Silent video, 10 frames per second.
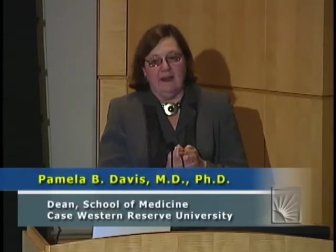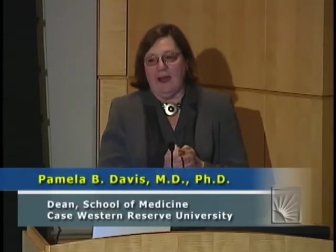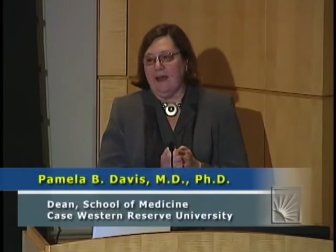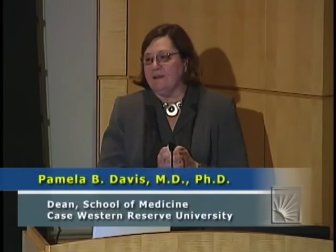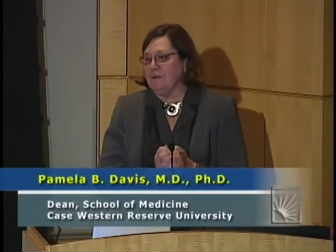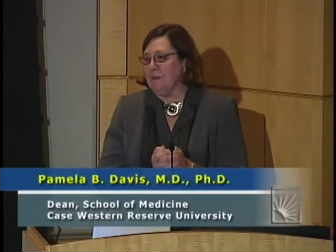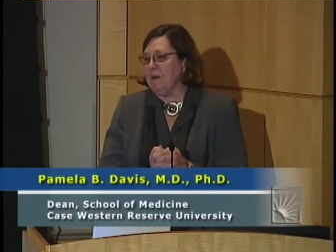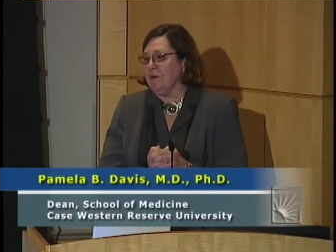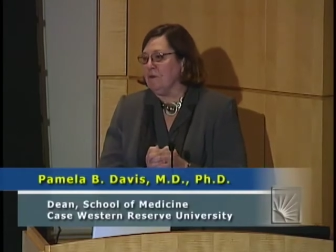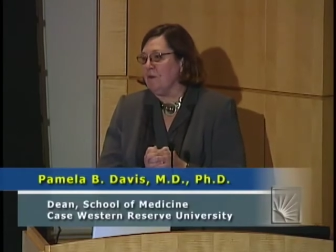and
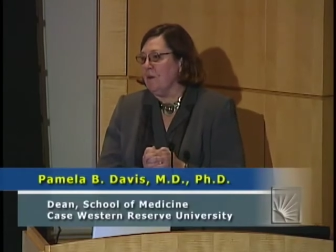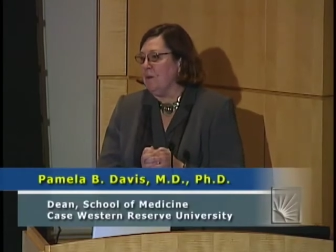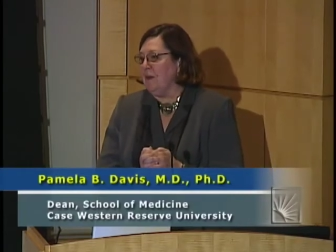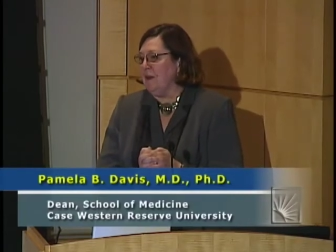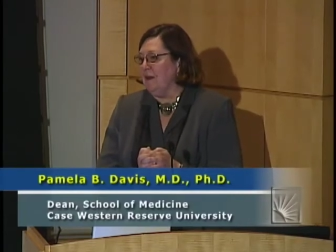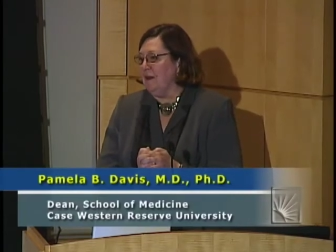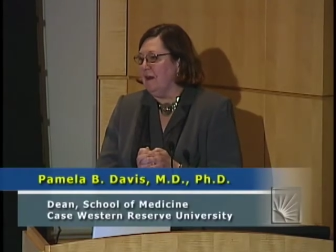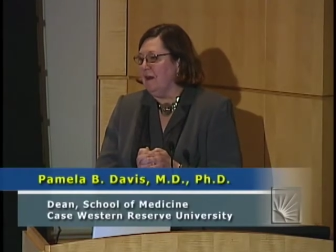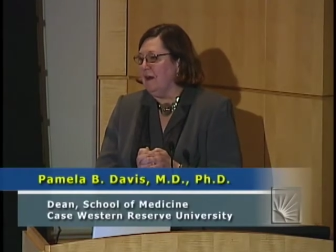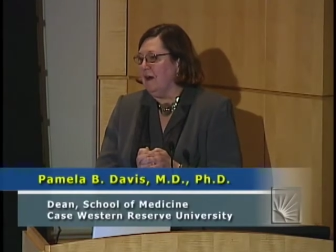speakers from
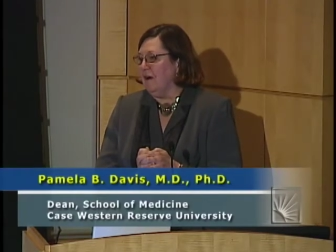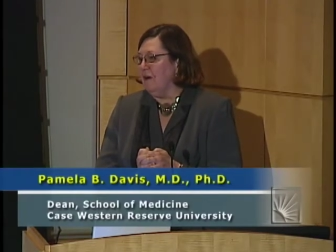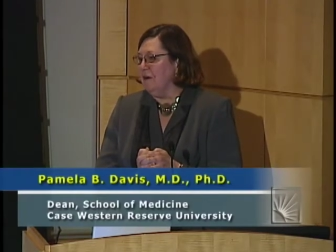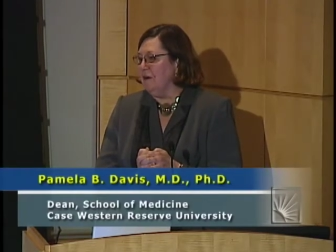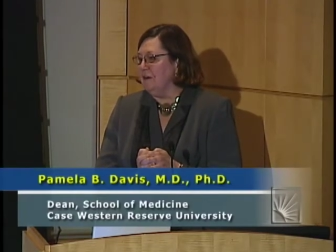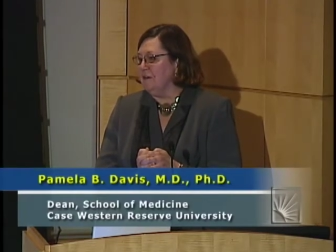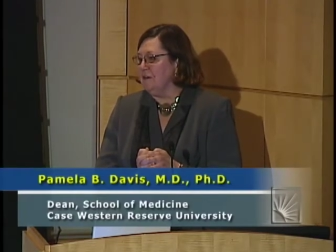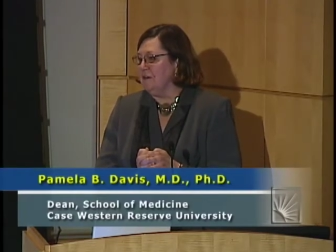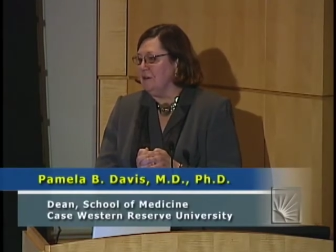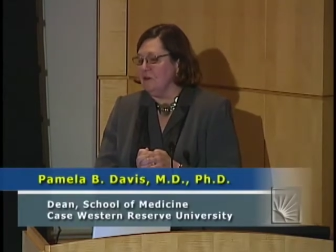within uh, our own
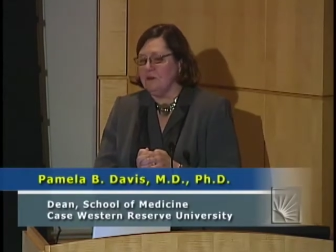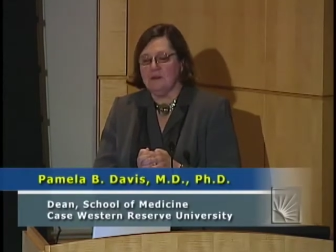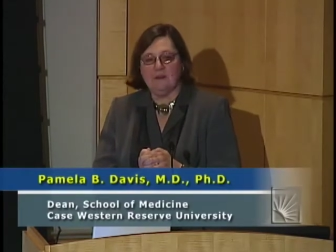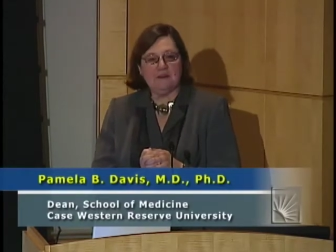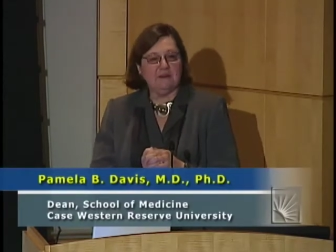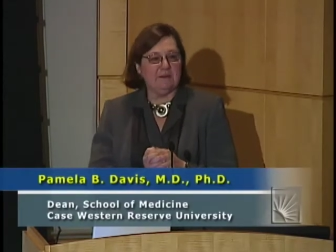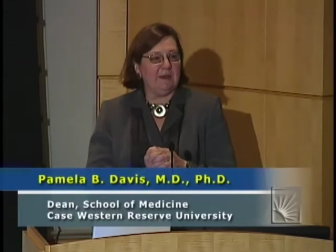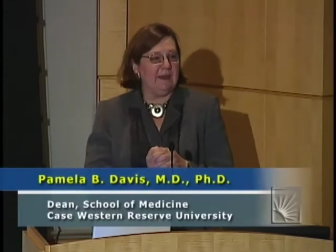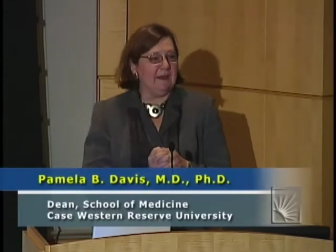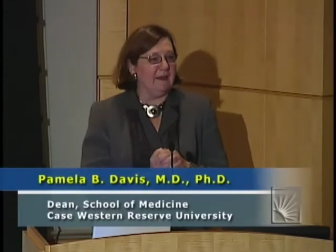institution. This should,
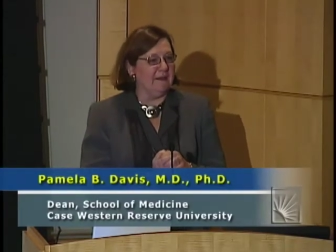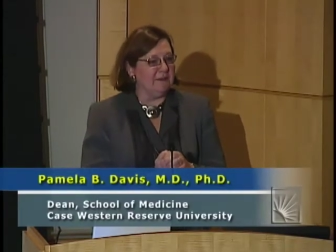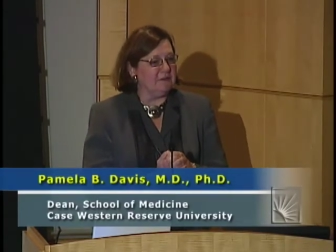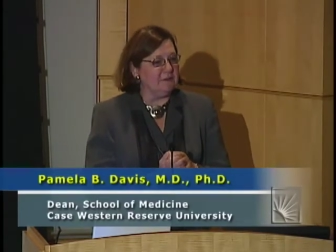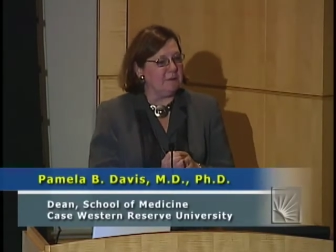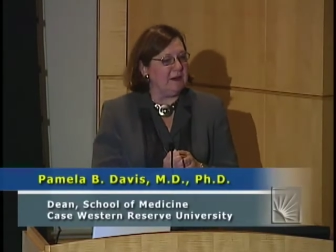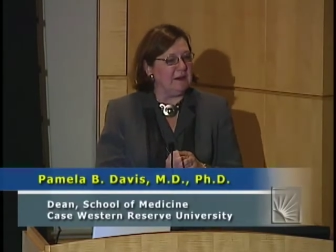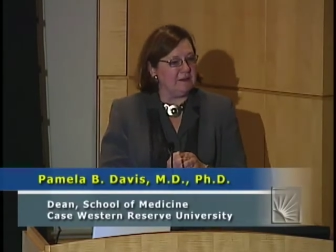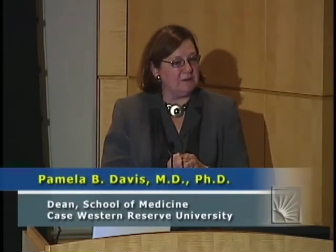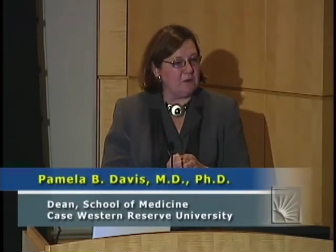be, uh, this should be
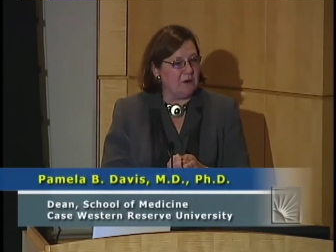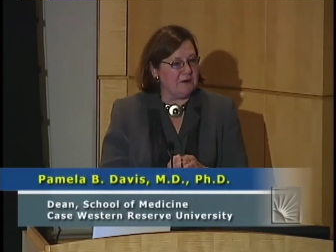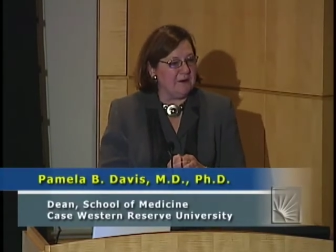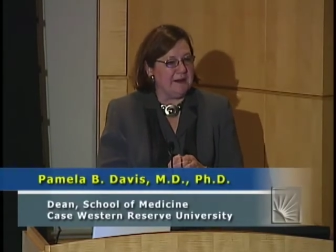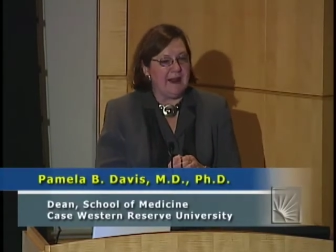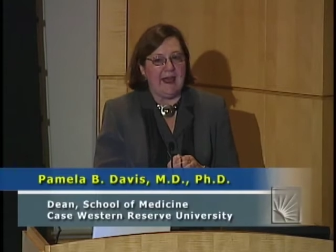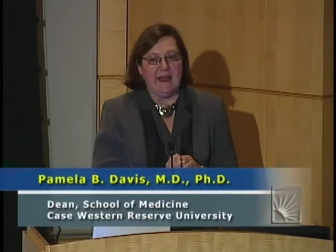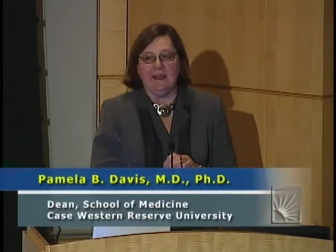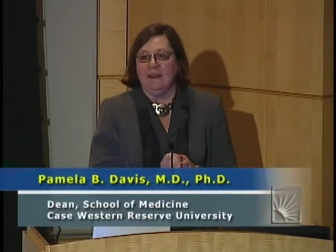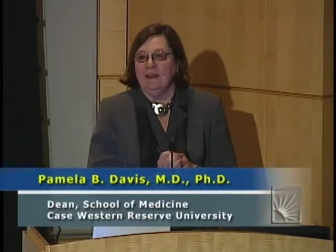an extraordinary
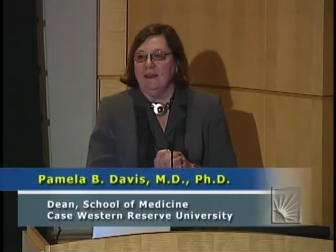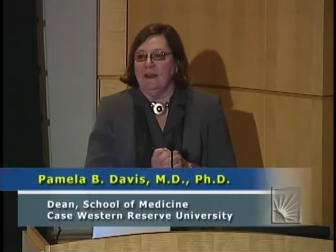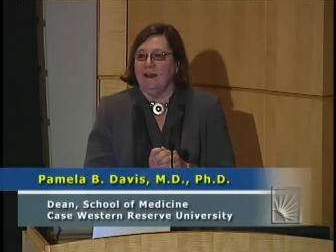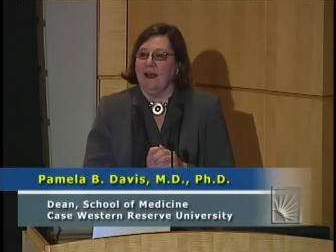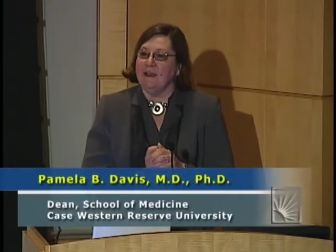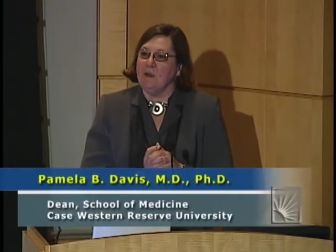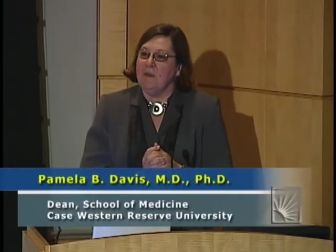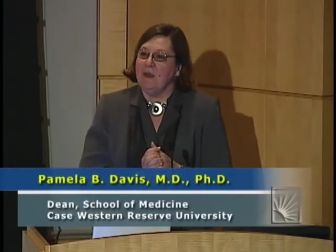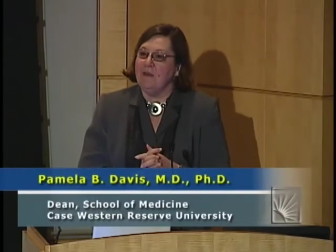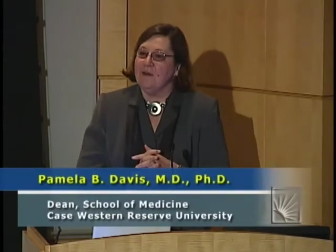day, and I
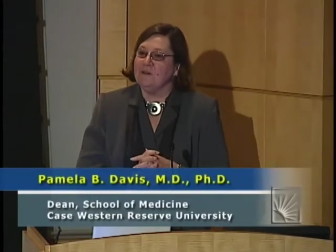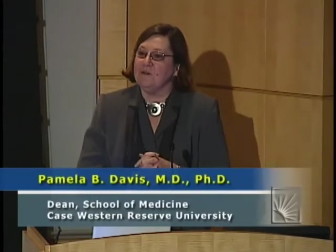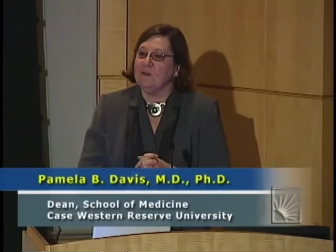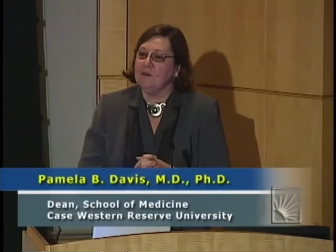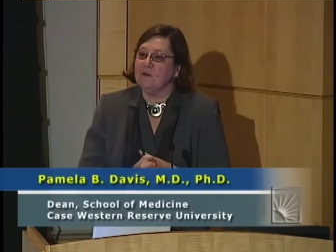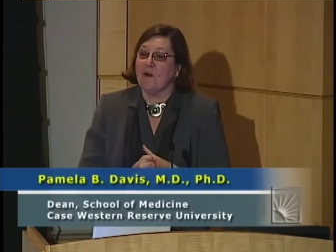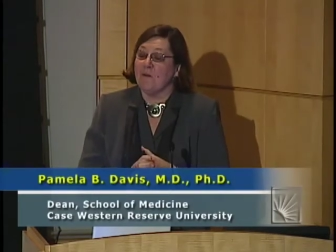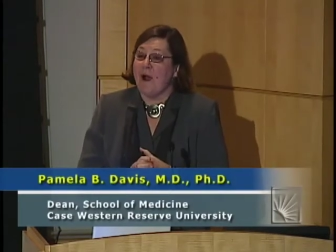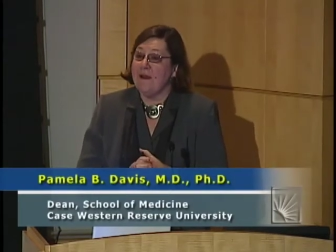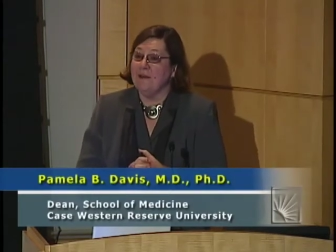commend those of you for
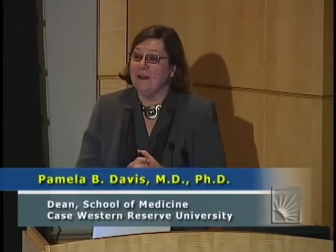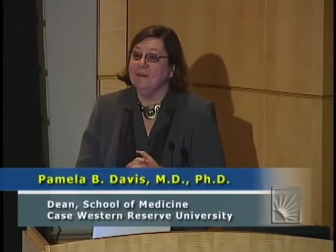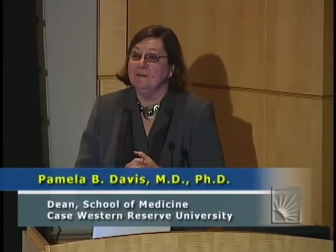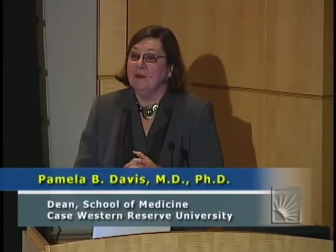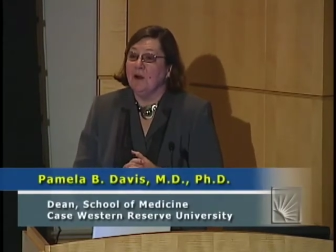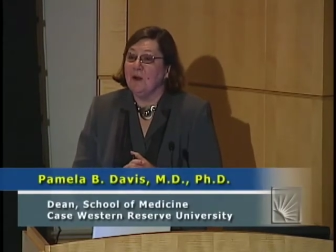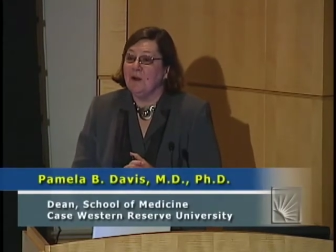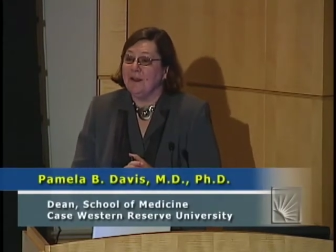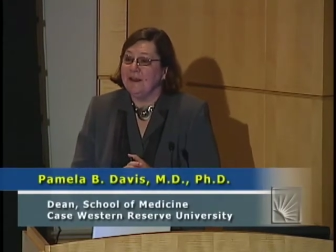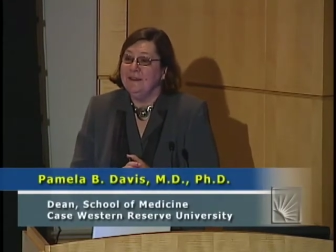arriving
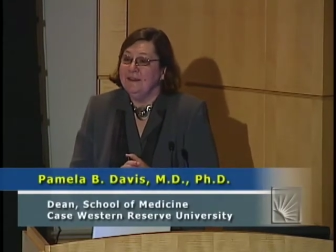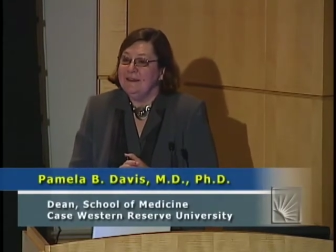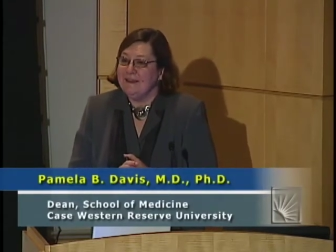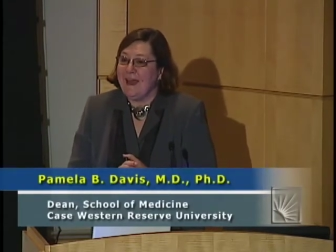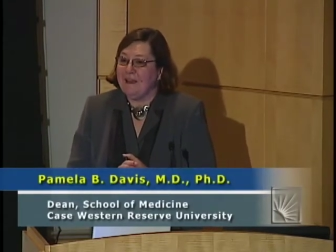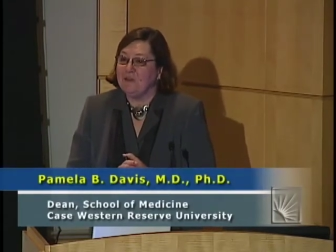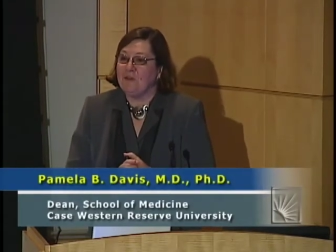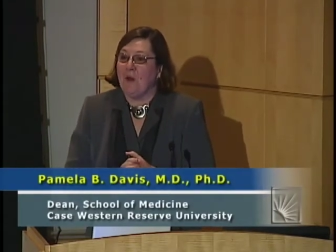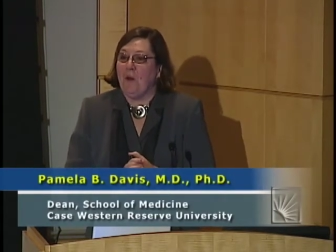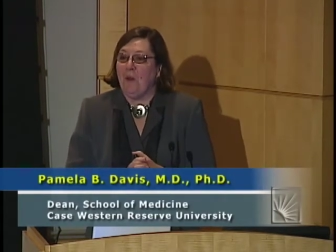early to
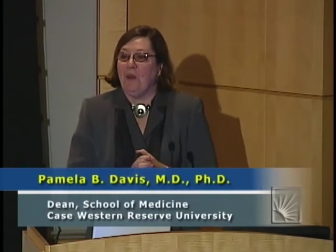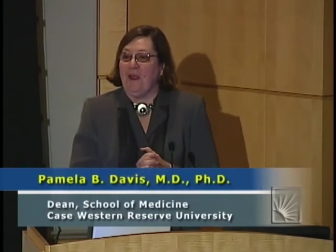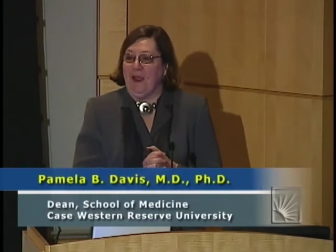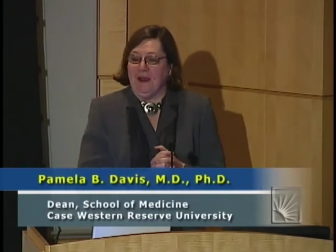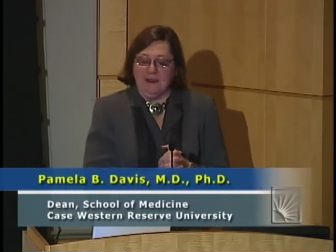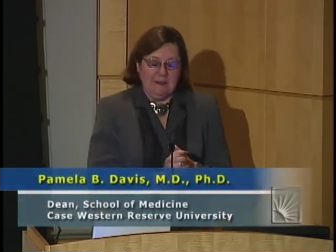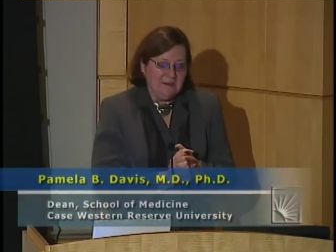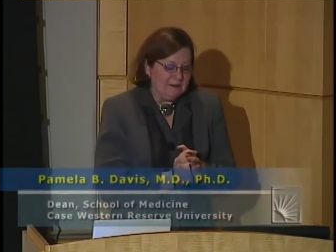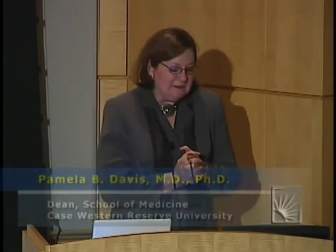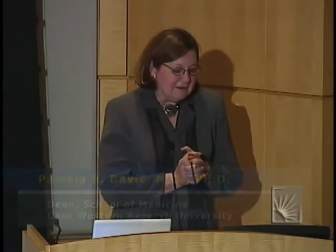catch the whole thing.
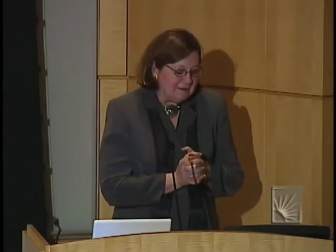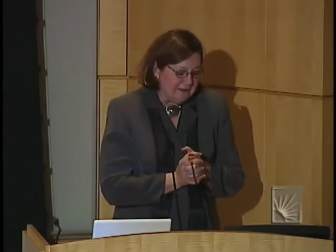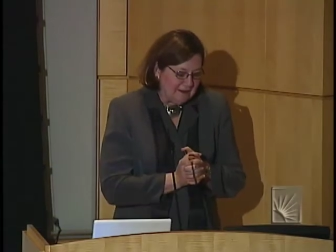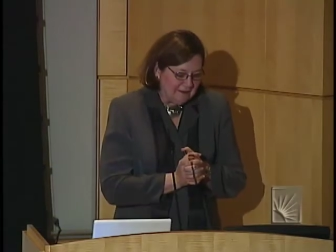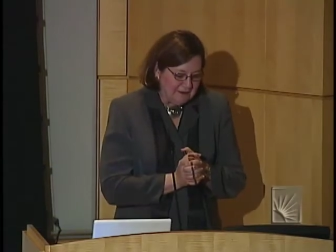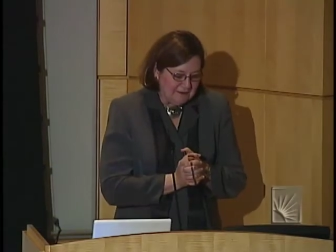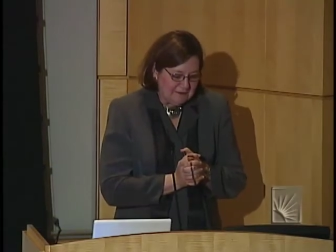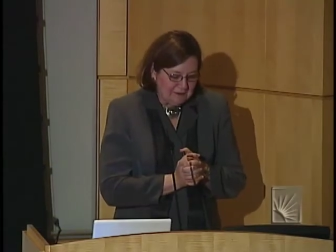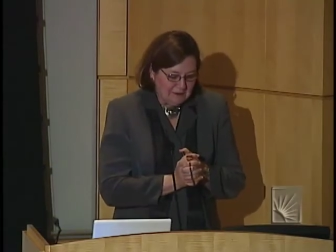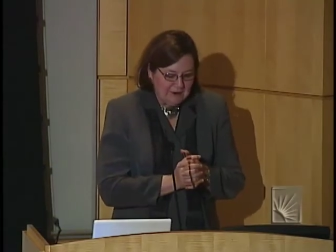This is, uh, this
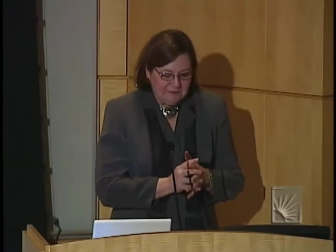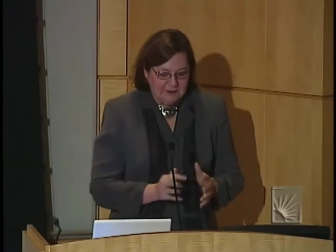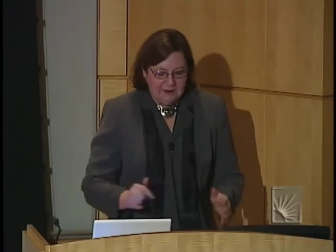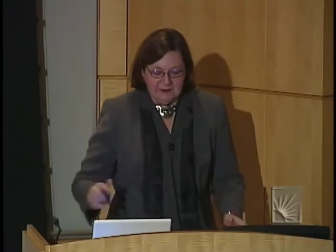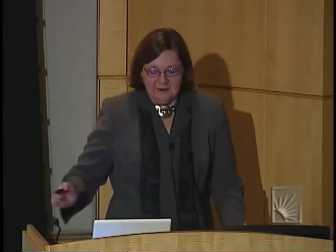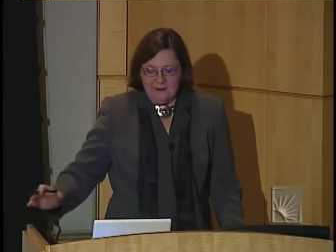is terrific.